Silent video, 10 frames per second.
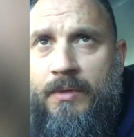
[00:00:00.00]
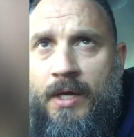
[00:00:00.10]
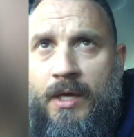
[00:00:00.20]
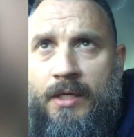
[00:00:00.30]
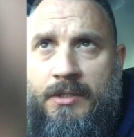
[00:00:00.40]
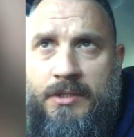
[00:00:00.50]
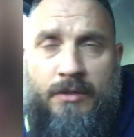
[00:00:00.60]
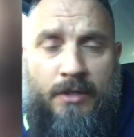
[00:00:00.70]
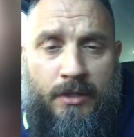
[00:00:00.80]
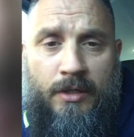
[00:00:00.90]
And he
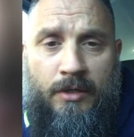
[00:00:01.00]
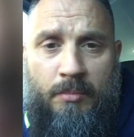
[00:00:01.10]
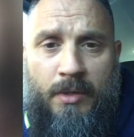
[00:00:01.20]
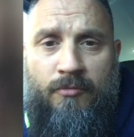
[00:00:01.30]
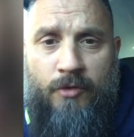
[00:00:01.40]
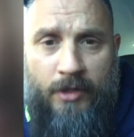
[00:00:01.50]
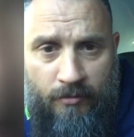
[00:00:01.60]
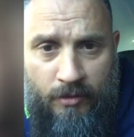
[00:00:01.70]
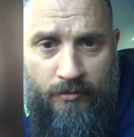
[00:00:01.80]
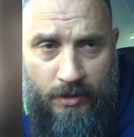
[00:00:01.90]
said, no, you've been
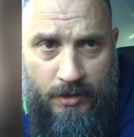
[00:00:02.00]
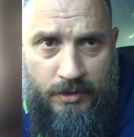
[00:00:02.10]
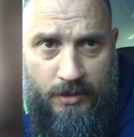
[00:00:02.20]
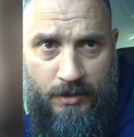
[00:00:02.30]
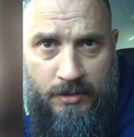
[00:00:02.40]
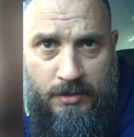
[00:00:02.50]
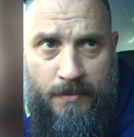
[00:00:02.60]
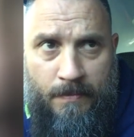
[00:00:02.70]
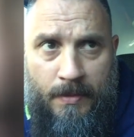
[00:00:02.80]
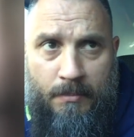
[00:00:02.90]
forgiven of these things,
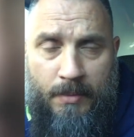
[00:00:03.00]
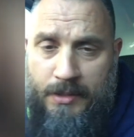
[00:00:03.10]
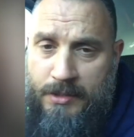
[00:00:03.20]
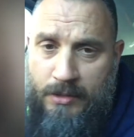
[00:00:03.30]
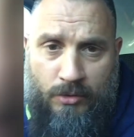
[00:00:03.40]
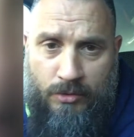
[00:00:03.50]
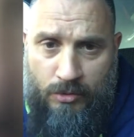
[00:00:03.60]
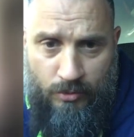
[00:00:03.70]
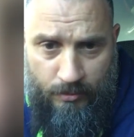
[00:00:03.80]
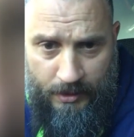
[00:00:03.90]
but he said not to
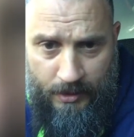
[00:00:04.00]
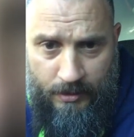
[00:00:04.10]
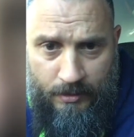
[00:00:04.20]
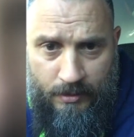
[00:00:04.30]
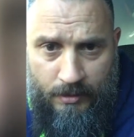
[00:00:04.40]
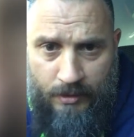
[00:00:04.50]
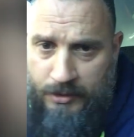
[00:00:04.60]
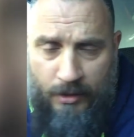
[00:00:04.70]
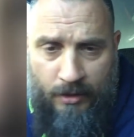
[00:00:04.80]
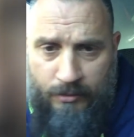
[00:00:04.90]
do them again. I
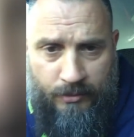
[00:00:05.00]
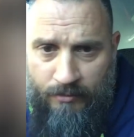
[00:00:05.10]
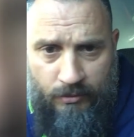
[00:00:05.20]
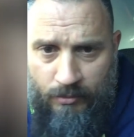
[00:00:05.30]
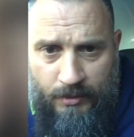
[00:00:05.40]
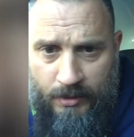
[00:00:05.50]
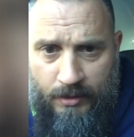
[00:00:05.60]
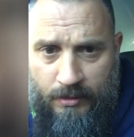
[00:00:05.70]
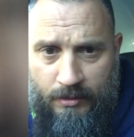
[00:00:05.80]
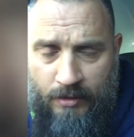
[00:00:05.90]
said, I'll never do them
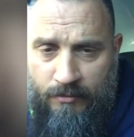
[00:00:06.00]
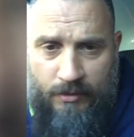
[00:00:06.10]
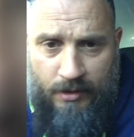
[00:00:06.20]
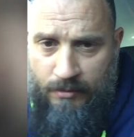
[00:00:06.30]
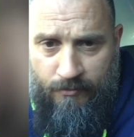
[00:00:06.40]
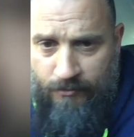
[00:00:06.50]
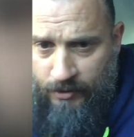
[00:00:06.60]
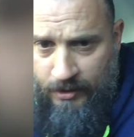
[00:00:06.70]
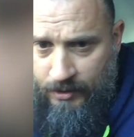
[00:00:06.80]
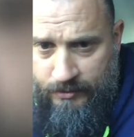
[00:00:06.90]
again. I haven't done them for
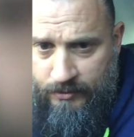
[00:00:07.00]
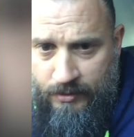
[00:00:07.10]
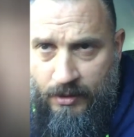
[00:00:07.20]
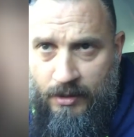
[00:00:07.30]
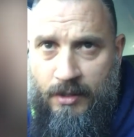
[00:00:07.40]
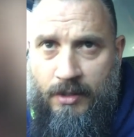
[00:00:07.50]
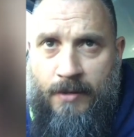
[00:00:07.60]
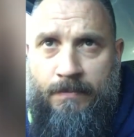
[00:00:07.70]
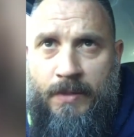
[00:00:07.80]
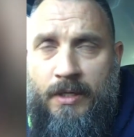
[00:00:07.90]
years.
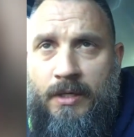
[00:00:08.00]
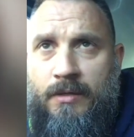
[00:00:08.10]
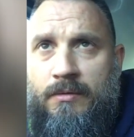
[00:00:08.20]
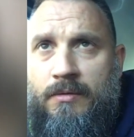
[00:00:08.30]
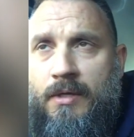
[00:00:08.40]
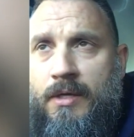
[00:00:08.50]
And